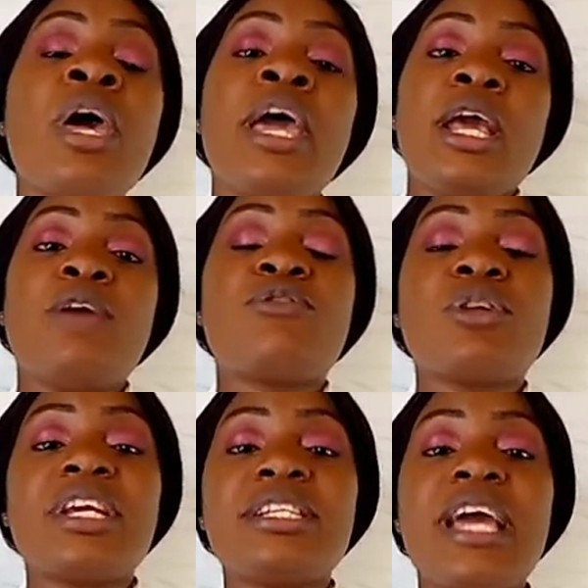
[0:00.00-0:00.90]
If you
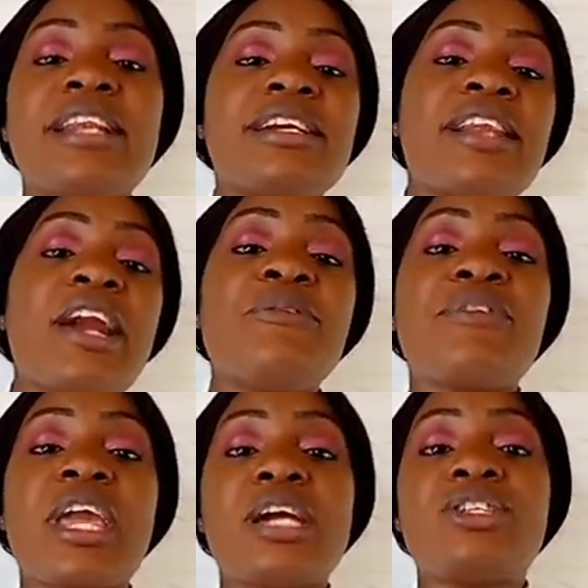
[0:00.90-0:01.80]
need any
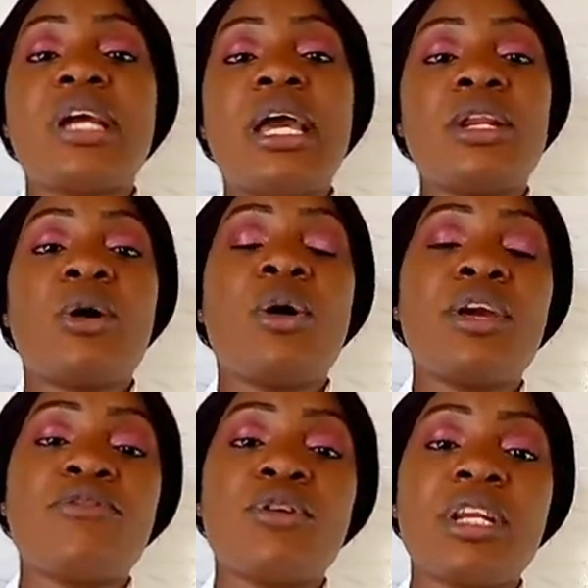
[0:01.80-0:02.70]
clarification, or
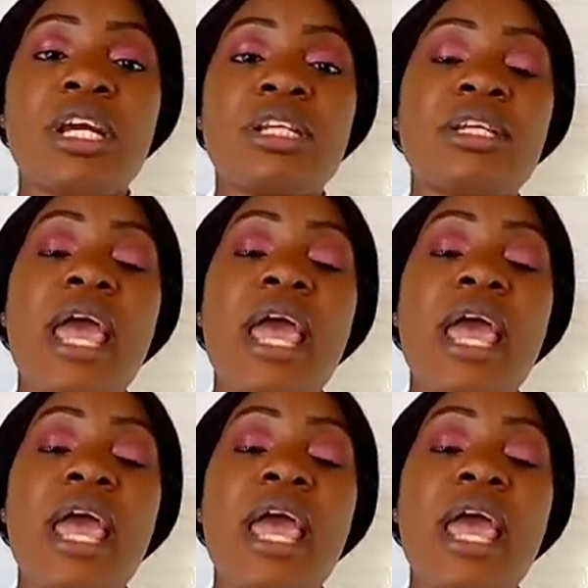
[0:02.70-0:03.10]
if you need